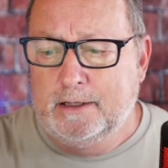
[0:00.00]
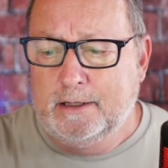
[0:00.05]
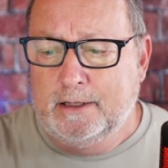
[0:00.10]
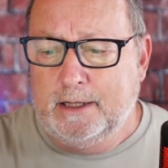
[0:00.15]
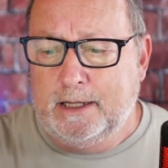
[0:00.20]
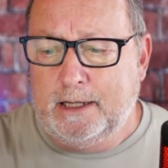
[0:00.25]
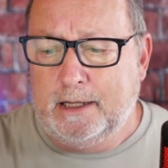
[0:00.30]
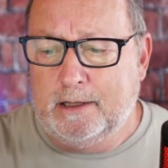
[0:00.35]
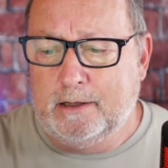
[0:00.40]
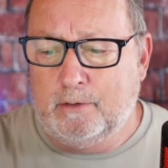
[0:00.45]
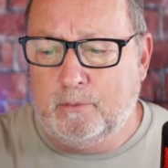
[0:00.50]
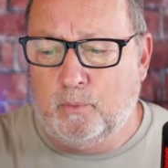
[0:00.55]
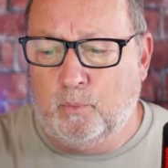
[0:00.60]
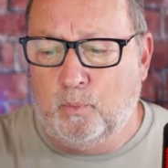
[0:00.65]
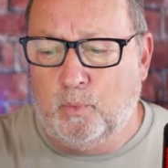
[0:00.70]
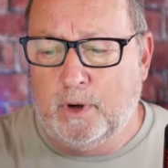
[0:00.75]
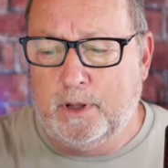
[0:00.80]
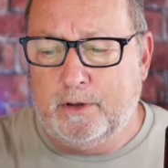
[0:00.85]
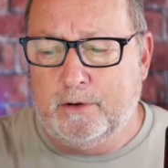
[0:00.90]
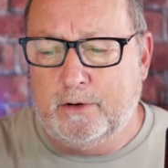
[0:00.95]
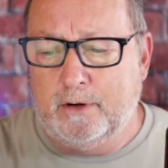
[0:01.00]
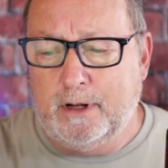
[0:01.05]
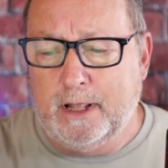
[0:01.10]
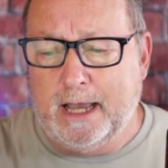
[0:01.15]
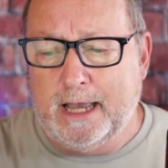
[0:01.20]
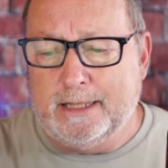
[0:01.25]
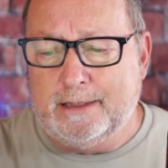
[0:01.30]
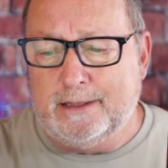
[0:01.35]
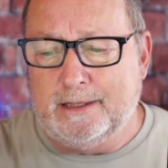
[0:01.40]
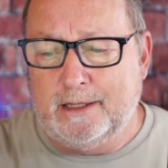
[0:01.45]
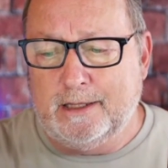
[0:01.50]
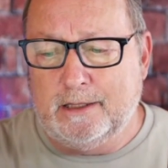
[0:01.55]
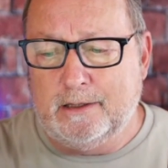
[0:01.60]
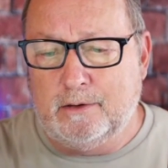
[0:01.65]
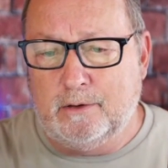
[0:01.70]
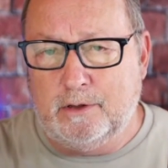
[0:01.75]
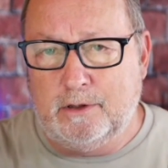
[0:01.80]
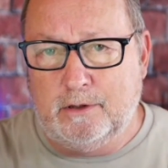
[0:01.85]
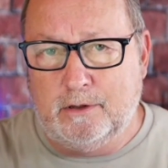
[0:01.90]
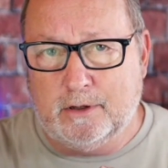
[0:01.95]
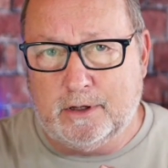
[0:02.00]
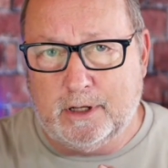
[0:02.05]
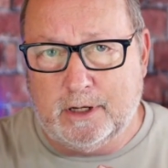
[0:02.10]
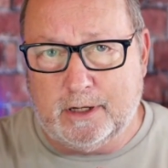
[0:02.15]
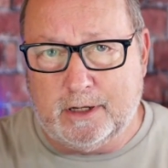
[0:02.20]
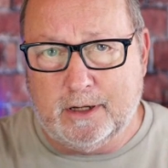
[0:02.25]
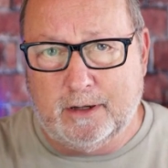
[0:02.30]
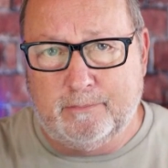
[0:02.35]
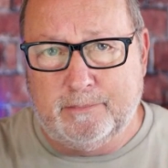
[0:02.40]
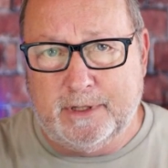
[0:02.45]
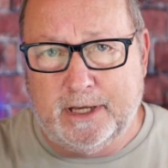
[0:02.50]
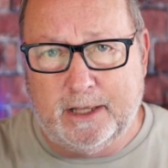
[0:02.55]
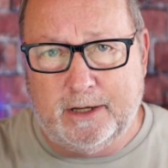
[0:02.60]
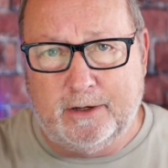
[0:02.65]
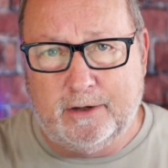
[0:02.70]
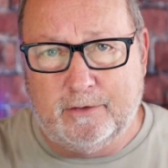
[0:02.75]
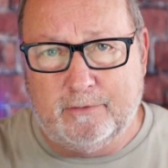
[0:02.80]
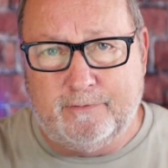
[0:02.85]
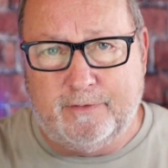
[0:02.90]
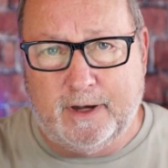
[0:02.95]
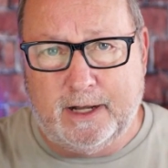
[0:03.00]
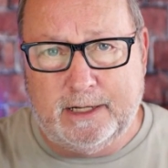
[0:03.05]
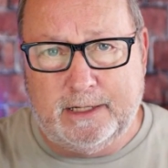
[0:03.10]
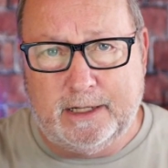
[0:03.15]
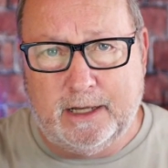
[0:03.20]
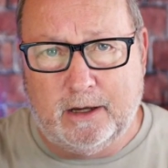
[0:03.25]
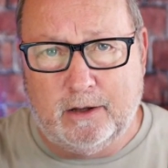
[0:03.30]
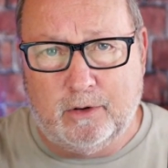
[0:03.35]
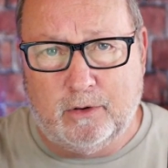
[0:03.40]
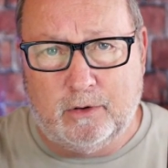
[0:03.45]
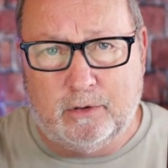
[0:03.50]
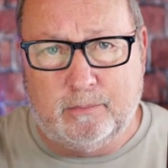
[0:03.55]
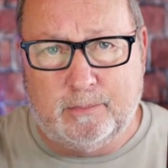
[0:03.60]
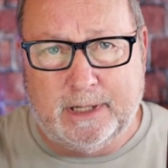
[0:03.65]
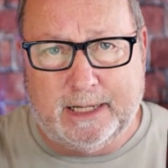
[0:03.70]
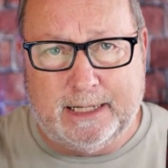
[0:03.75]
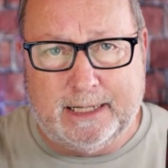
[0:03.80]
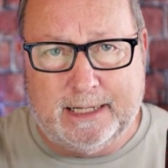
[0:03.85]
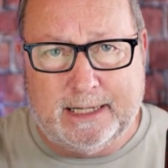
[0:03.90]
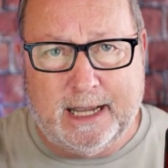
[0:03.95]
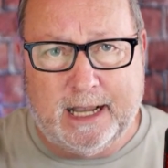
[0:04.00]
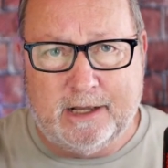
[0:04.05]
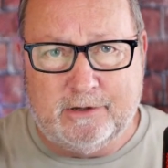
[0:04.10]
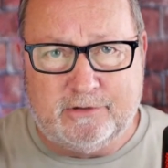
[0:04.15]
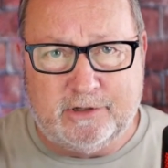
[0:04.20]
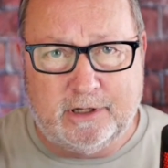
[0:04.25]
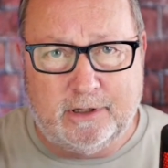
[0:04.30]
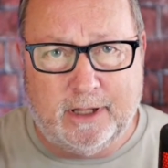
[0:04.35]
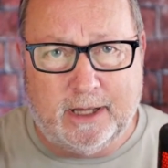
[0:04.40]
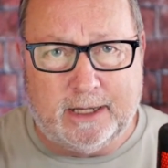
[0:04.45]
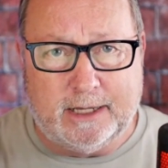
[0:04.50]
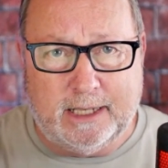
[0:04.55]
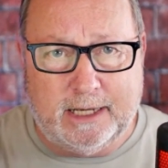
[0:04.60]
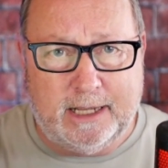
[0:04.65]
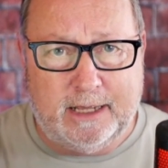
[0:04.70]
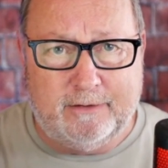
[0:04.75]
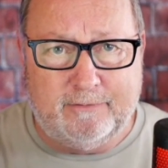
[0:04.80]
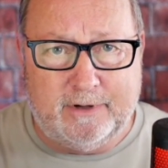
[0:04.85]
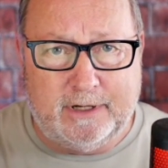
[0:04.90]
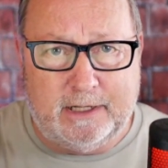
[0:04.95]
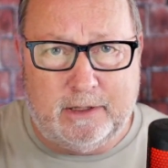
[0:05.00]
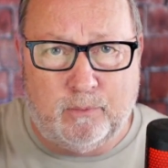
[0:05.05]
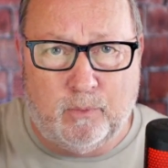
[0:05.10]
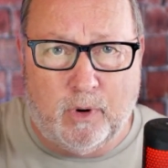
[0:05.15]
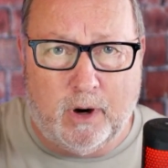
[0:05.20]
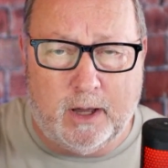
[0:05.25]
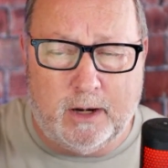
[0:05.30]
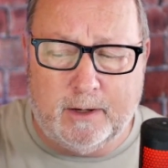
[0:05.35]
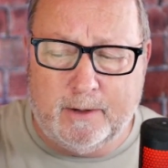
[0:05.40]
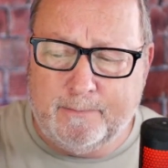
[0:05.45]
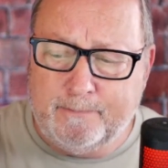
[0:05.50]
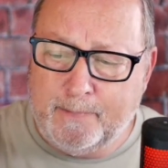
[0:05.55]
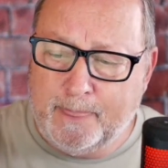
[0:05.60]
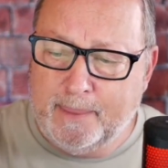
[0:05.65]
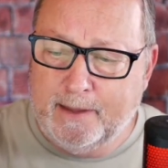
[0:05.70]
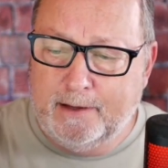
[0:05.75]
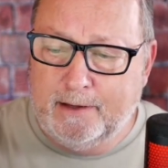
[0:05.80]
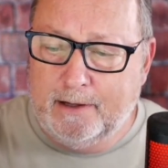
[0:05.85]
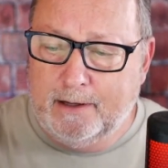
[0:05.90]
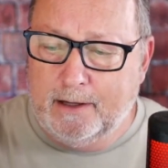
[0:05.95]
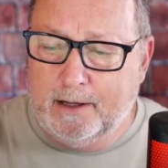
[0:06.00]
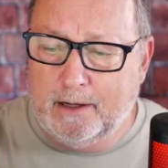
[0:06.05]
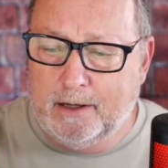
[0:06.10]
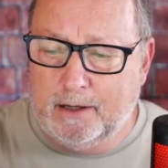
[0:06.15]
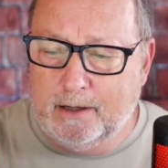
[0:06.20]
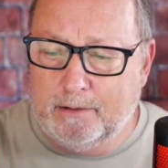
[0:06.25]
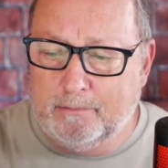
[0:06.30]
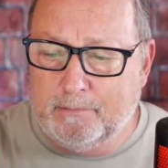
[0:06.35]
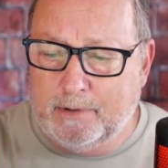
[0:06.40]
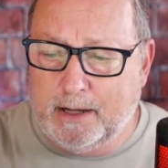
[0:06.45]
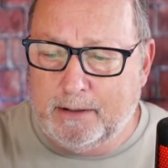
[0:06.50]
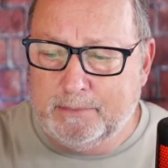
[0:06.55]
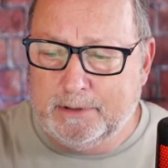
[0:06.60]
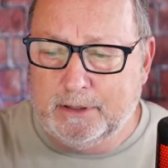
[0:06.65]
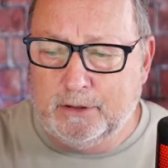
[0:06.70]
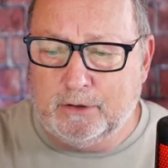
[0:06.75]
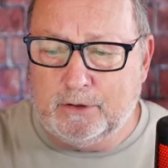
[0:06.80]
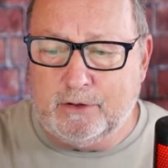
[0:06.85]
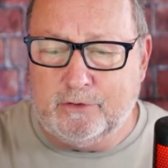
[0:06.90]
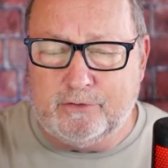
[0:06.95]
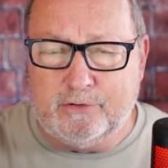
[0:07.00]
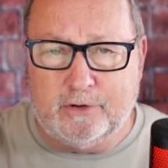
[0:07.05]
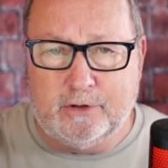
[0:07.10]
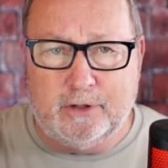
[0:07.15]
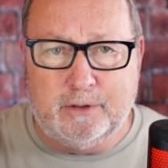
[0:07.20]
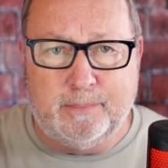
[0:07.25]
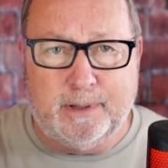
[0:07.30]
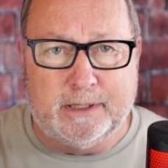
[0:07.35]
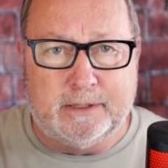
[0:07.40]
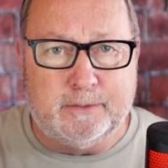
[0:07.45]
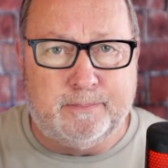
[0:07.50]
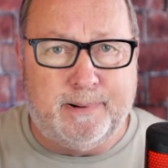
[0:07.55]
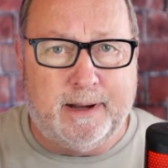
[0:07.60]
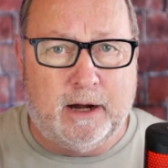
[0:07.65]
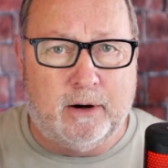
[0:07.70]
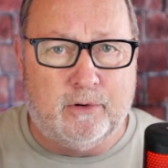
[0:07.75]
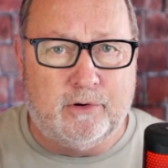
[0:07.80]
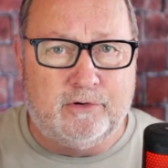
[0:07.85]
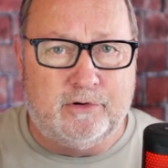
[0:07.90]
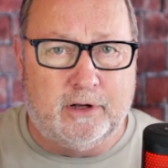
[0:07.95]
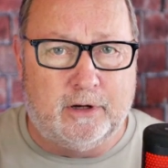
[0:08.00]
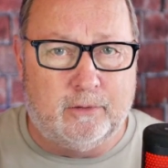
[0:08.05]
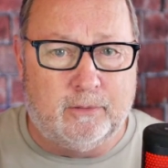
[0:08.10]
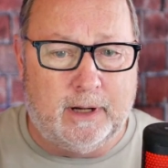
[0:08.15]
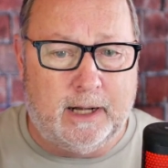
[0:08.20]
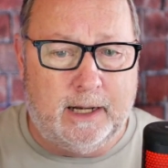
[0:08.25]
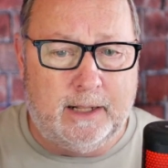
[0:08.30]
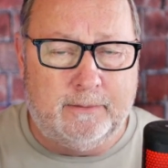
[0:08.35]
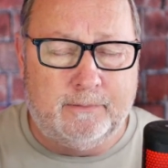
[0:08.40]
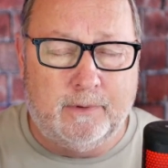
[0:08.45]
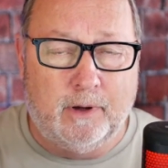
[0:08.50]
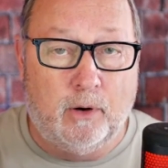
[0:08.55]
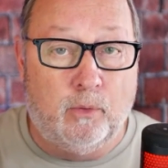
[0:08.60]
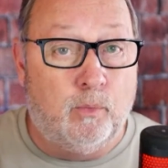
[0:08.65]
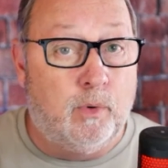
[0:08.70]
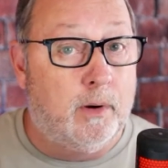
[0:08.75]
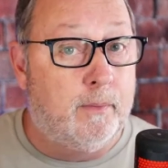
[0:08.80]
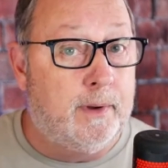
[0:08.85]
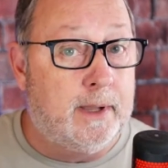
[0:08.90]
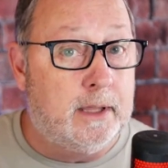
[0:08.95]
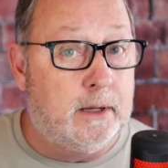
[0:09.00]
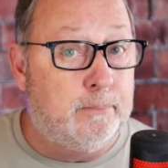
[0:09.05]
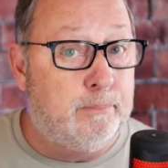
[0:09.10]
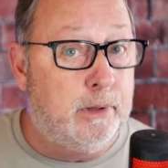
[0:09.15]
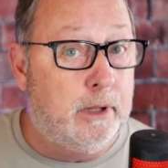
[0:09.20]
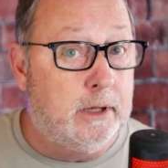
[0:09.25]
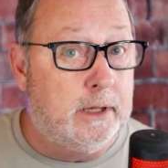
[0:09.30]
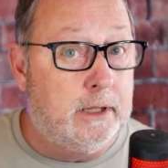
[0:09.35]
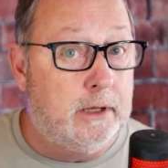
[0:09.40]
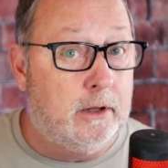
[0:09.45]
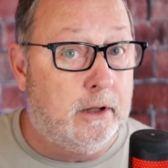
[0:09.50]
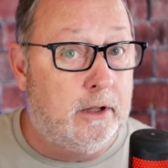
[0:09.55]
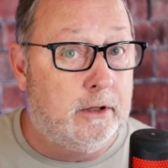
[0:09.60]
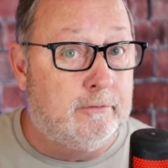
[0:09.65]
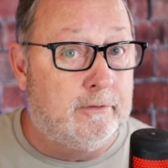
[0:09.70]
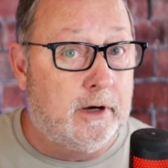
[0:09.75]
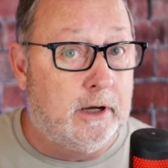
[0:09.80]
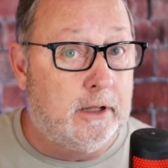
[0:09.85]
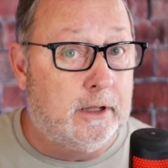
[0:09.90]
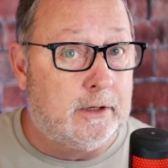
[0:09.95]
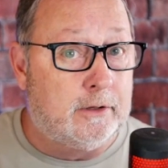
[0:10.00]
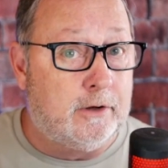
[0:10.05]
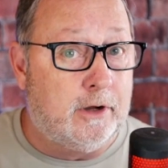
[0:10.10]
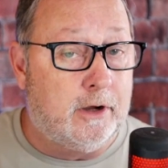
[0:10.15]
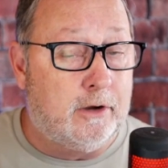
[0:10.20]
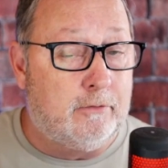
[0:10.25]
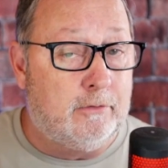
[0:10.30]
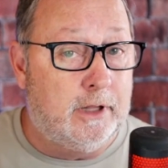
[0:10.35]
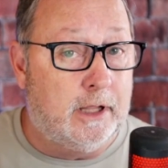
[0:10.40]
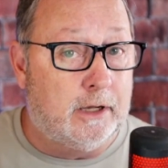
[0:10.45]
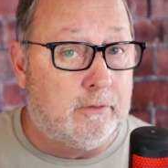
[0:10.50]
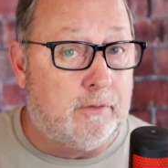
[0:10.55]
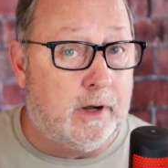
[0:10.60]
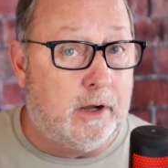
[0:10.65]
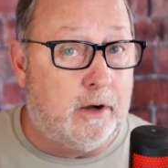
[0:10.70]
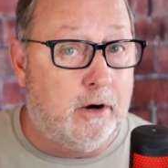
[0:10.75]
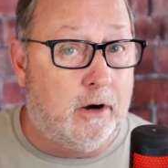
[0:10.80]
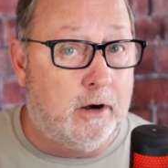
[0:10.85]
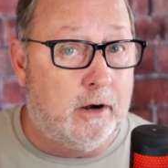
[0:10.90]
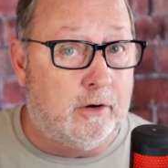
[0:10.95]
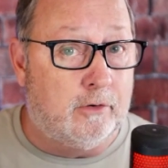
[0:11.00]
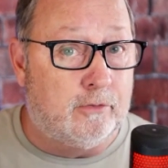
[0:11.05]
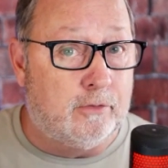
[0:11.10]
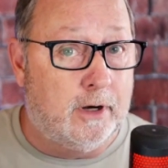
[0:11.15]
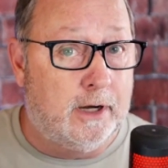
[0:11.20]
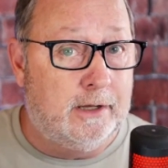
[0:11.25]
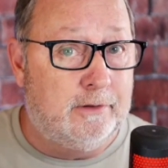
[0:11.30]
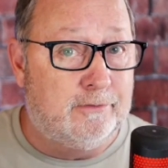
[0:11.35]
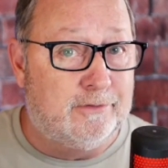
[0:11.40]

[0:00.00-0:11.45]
and whether or not you're going to come down here and find out, oh my gosh, I'm not going to have any water. Um, I'm a little concerned about the power generating. Where are we going to plug in all of our electric electric cars, right?